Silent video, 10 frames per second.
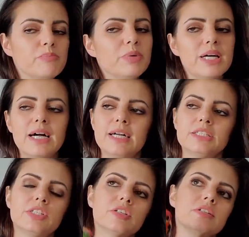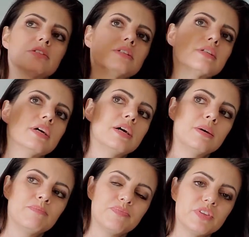But I just
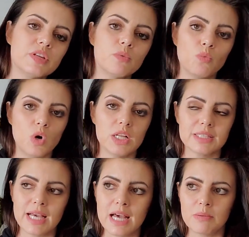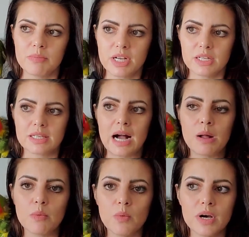um, didn't want that because I
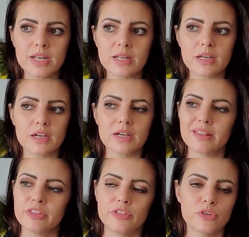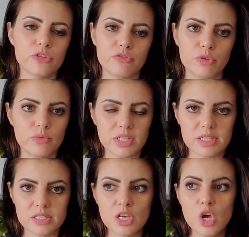wanted, there's a few
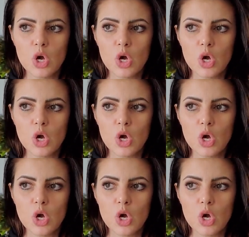reasons.